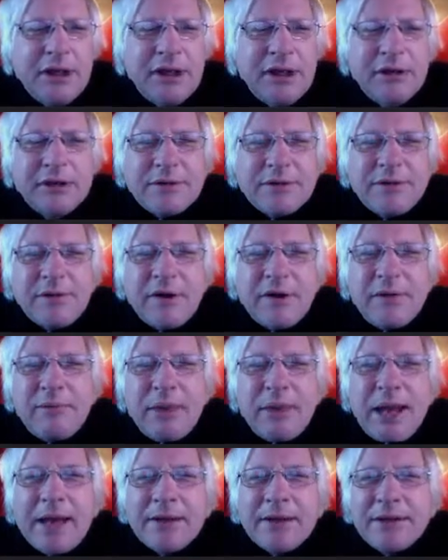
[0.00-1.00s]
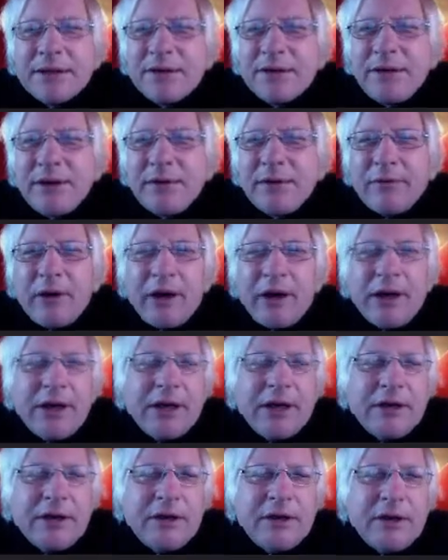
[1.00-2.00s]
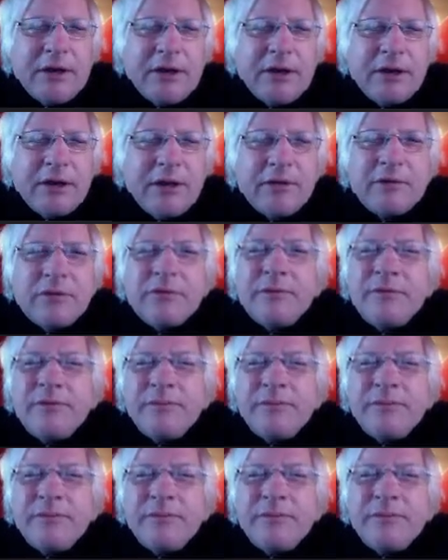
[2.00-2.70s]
It was very bad screenwriting, you know.